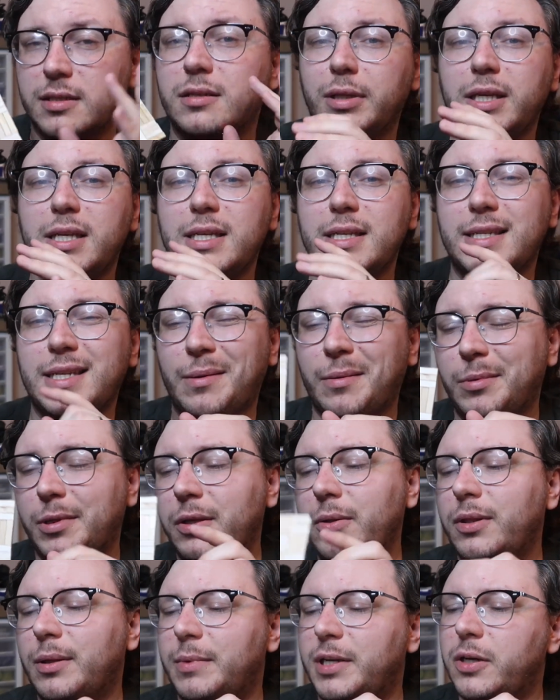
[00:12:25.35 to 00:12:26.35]
please comment
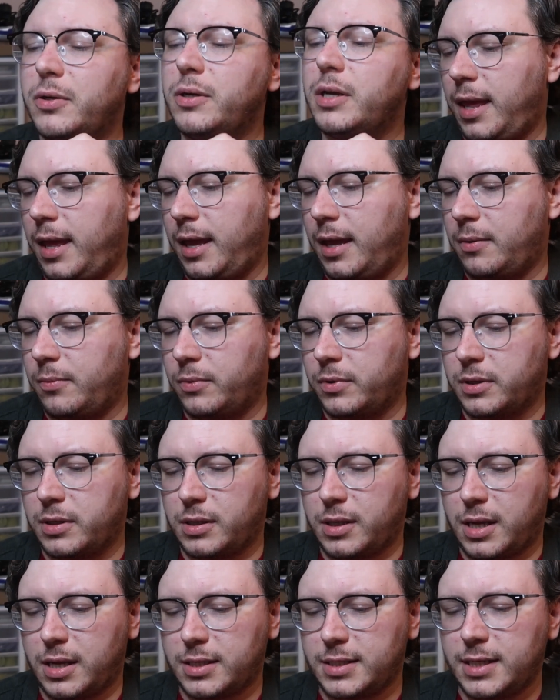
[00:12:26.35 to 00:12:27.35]
below, let me know, and
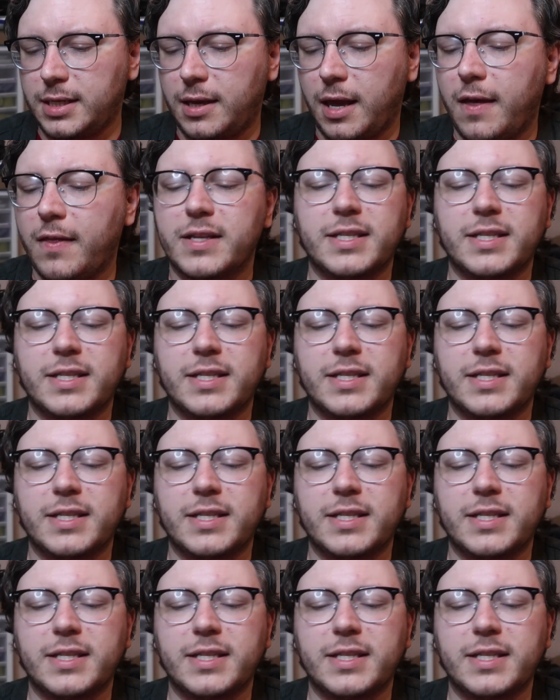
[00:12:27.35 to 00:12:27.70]
we'll see.